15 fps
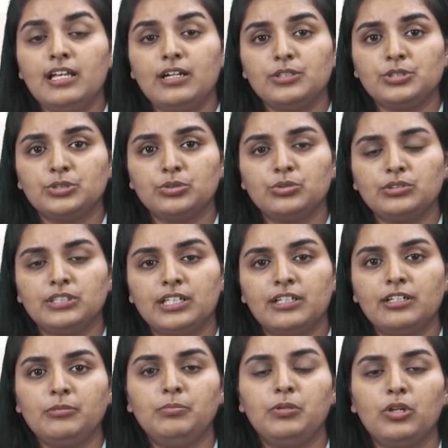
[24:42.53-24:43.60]
So there
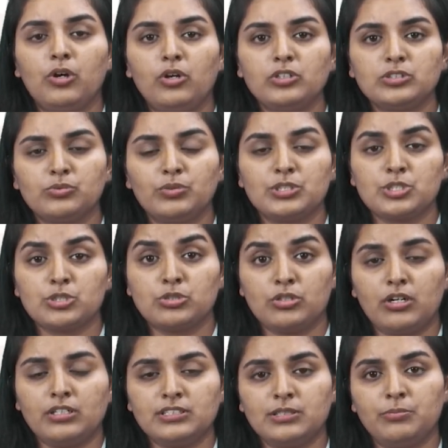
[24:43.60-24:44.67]
are blogs which
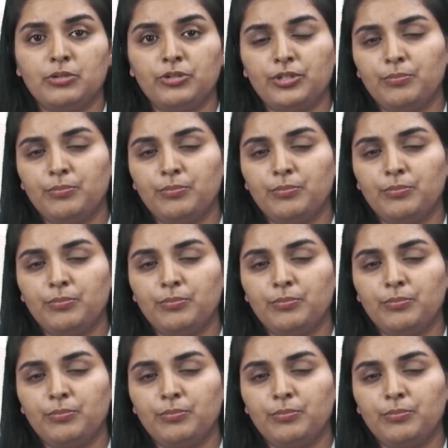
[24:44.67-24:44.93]
talks about